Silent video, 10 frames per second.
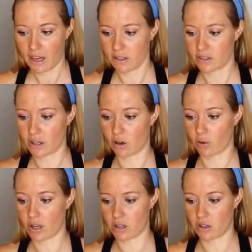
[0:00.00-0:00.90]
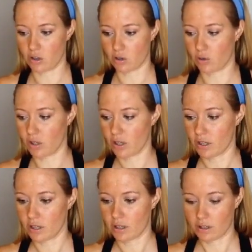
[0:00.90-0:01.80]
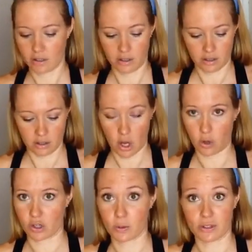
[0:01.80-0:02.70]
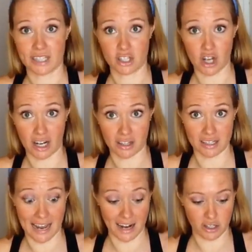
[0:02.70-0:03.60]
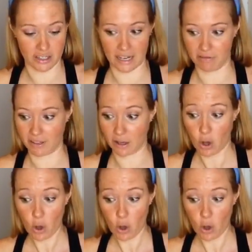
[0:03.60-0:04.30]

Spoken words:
And so you're supposed to eject the dash safely.